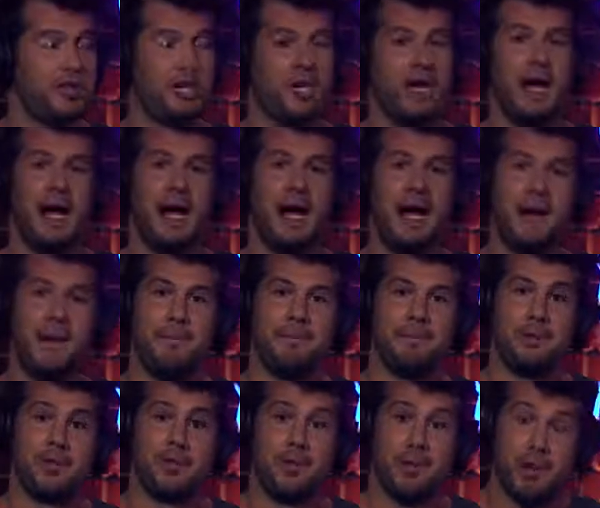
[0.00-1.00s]
Yeah.
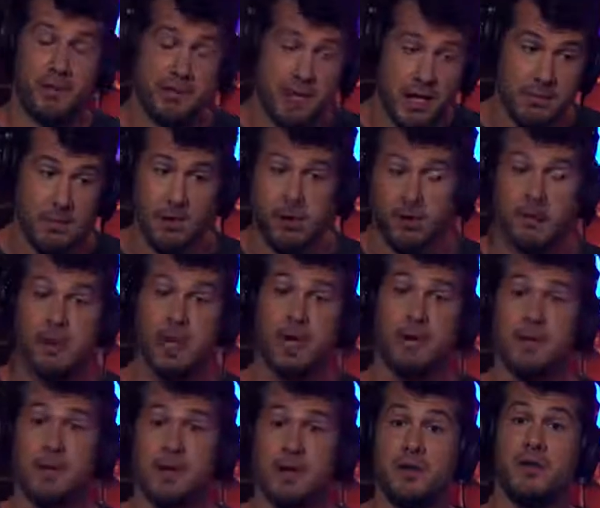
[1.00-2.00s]
Fibromyalgia. Treatment of
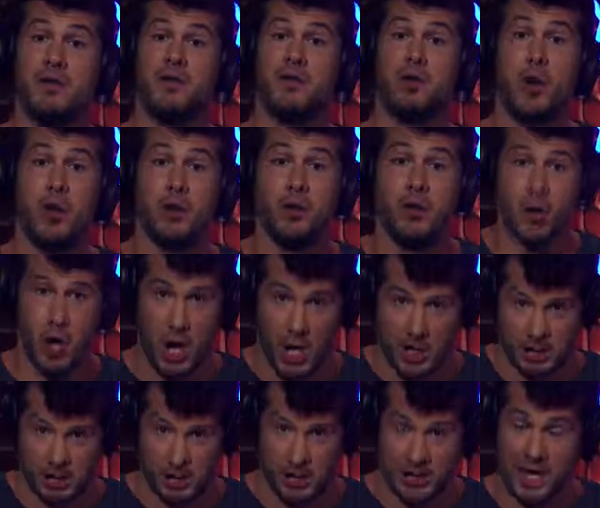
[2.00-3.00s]
chemotherapy-induced
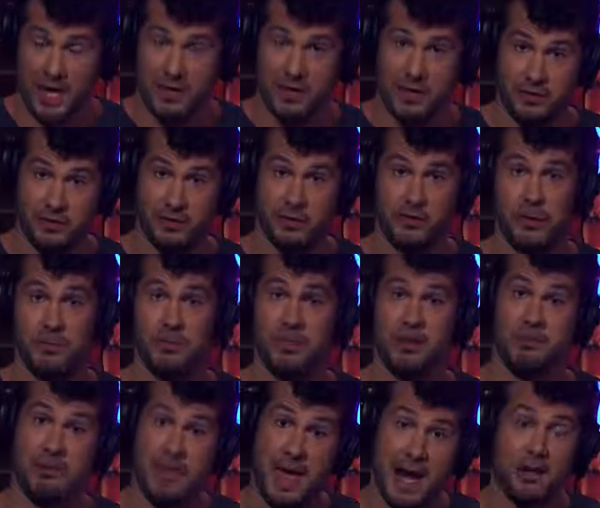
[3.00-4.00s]
nausea. Again, this is something
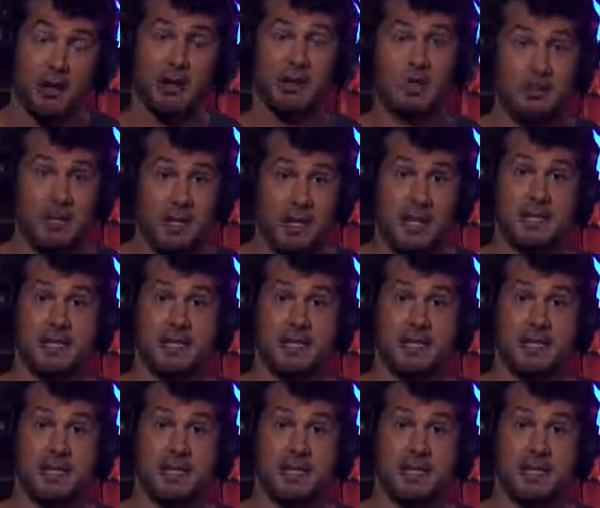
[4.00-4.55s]
the medical community